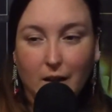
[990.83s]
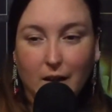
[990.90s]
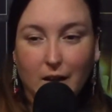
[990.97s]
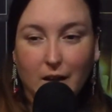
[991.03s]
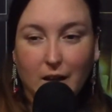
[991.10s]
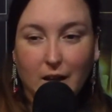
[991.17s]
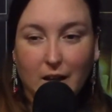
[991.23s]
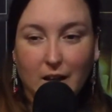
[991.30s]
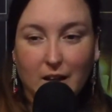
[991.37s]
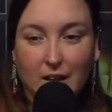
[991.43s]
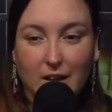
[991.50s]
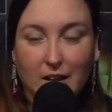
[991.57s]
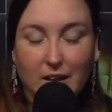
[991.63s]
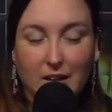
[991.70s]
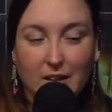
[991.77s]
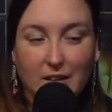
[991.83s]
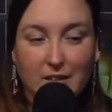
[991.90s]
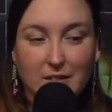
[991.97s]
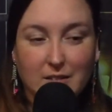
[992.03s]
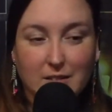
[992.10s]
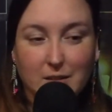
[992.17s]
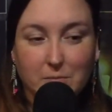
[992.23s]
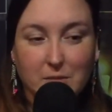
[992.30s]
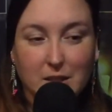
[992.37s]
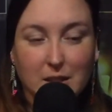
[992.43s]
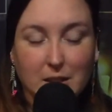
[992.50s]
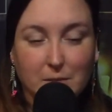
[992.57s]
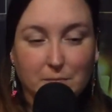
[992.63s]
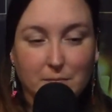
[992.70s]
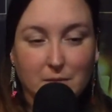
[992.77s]
I
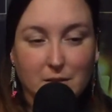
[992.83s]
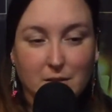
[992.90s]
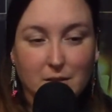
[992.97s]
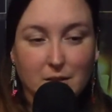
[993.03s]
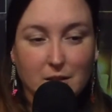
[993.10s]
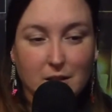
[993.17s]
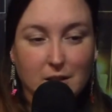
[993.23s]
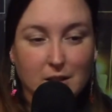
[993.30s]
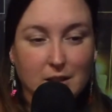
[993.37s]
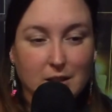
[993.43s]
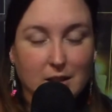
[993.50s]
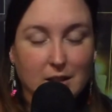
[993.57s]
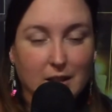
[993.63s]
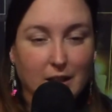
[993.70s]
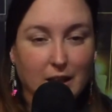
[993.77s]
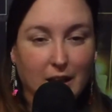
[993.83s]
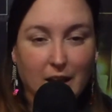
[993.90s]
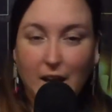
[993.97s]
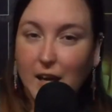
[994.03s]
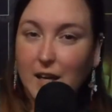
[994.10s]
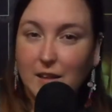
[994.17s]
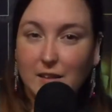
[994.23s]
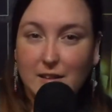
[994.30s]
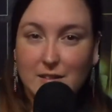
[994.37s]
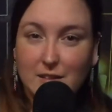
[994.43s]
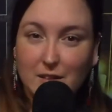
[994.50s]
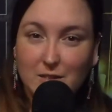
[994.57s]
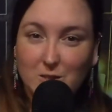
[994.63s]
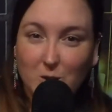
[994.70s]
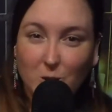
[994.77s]
sometimes hate these
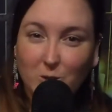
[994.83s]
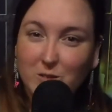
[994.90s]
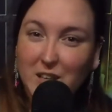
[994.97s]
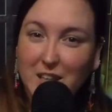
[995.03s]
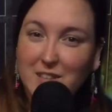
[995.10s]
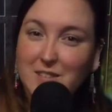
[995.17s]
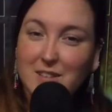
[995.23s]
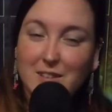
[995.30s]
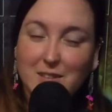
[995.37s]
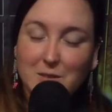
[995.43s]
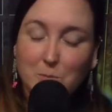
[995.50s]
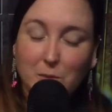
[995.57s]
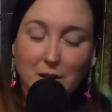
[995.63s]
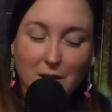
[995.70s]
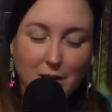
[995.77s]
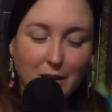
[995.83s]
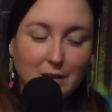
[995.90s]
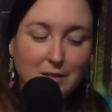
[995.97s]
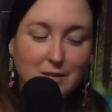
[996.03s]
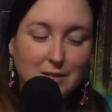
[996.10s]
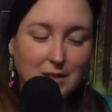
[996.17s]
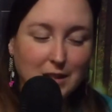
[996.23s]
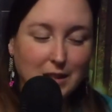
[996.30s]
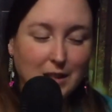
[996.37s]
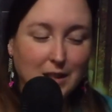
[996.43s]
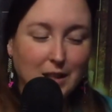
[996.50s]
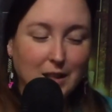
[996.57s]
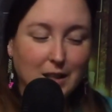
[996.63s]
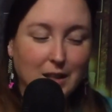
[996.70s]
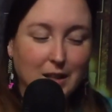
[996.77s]
unsolved cases because
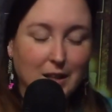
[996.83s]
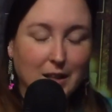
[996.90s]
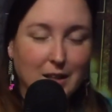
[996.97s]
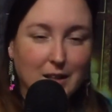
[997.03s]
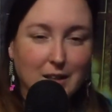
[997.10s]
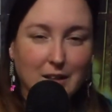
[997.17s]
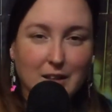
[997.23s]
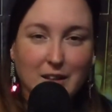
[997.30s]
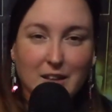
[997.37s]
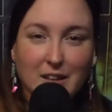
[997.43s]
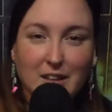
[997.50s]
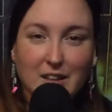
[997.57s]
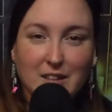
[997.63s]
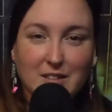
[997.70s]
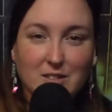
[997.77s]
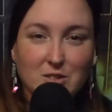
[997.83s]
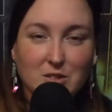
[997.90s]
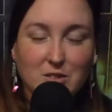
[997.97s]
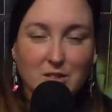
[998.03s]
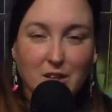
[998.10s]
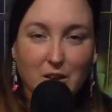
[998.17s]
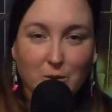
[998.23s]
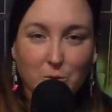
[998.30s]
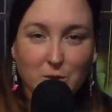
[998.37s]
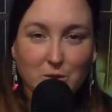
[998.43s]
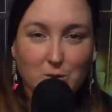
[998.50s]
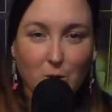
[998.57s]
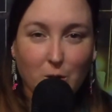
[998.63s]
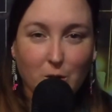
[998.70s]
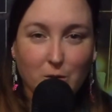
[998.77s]
it is just
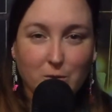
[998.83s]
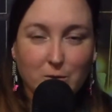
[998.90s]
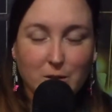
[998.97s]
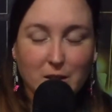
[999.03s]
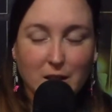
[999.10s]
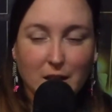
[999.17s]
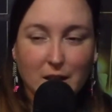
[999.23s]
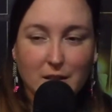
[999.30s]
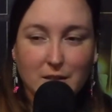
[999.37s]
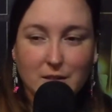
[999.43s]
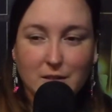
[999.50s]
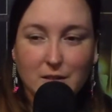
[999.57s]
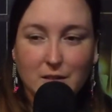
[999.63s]
unresolved, and